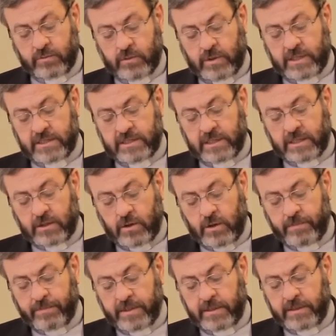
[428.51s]
was
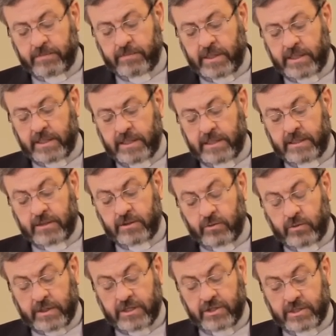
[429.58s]
accompanied by an
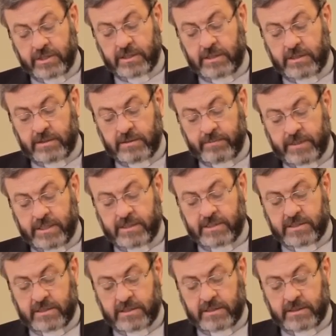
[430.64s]
educational
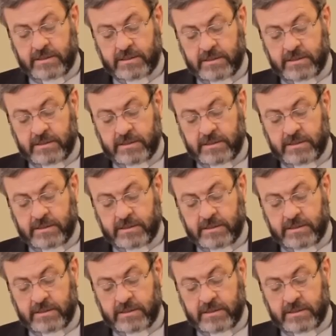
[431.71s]
ministry